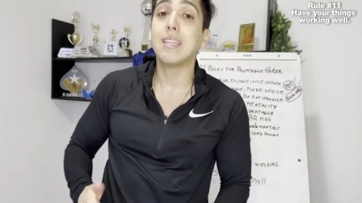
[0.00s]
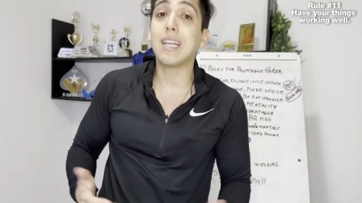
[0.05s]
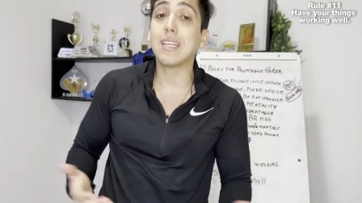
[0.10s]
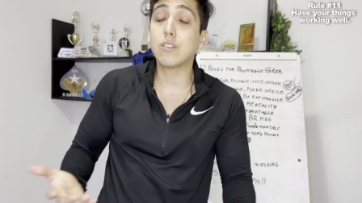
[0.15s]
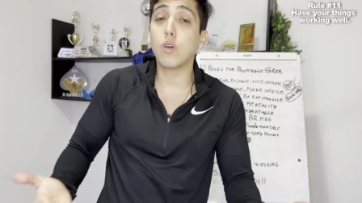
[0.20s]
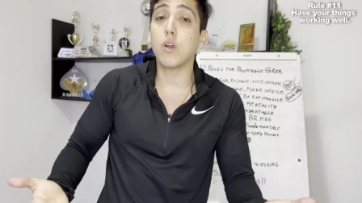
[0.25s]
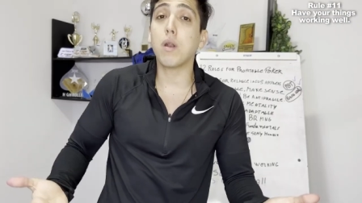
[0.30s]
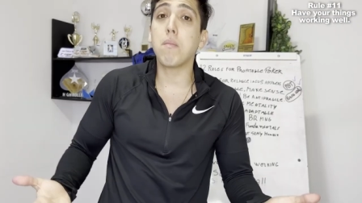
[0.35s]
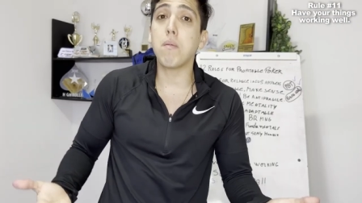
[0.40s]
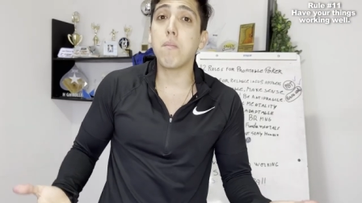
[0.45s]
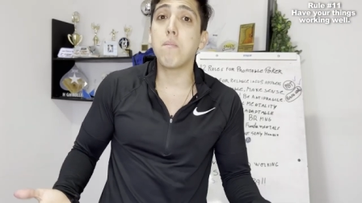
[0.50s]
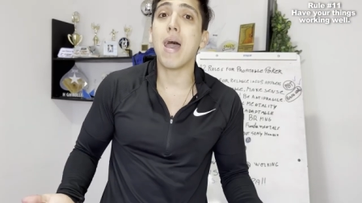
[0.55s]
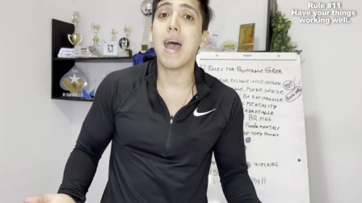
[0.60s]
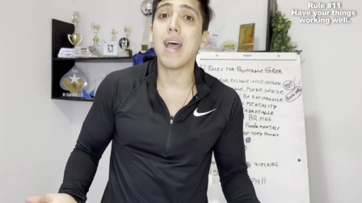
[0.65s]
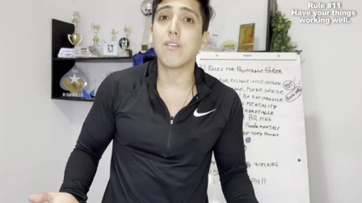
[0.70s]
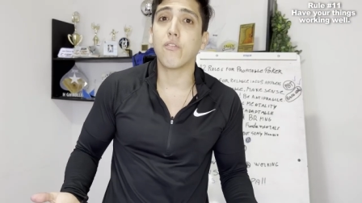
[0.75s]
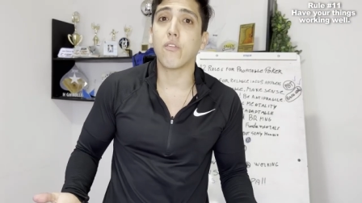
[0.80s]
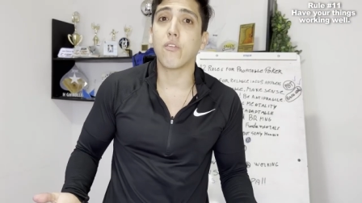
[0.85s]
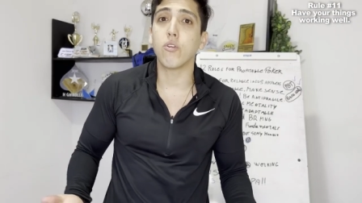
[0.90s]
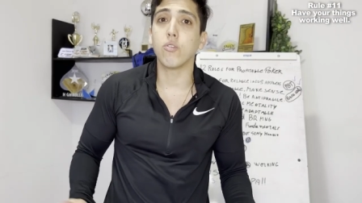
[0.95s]
that's gonna be
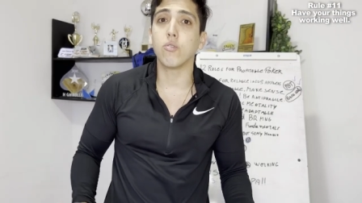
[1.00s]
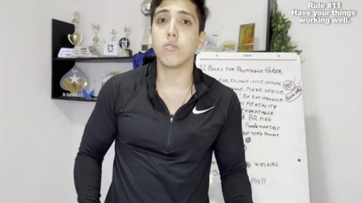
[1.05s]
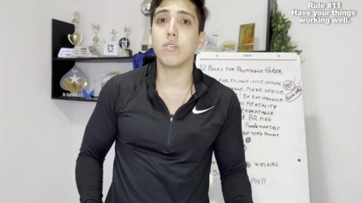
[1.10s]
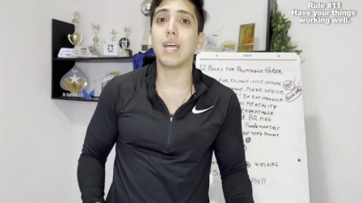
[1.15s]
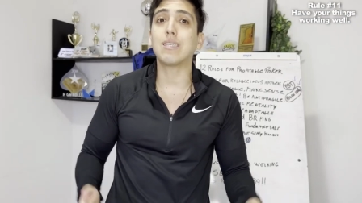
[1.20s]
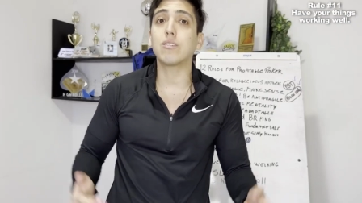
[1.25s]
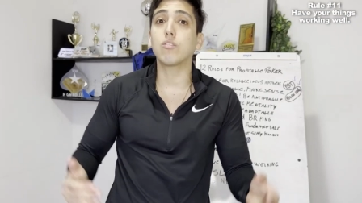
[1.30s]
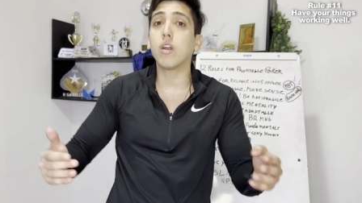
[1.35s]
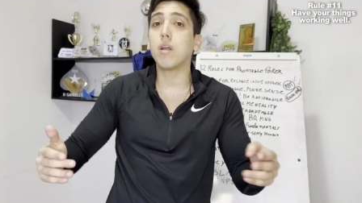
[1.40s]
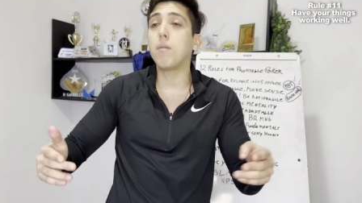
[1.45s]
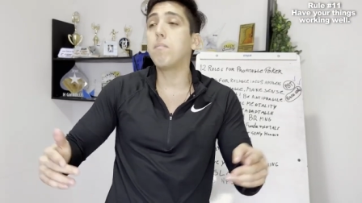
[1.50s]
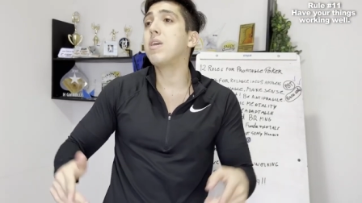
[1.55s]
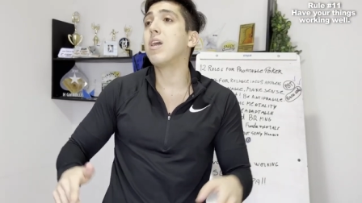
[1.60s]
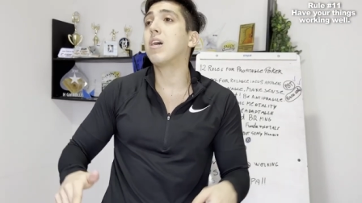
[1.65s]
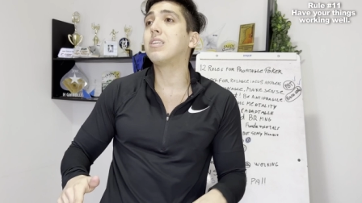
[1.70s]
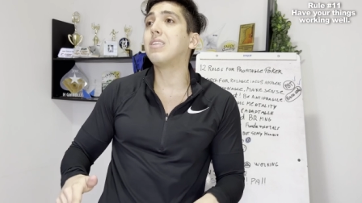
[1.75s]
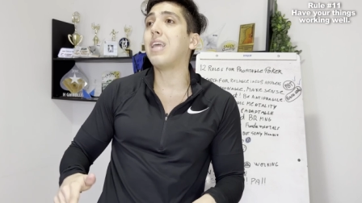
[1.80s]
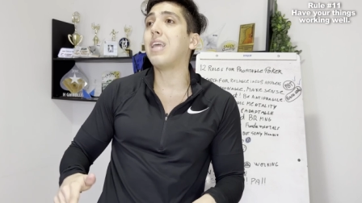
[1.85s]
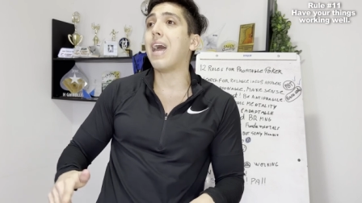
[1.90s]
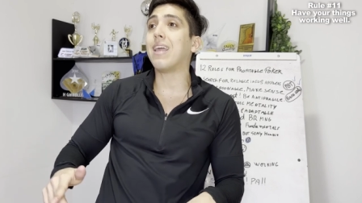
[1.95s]
bad for you. That's gonna be an,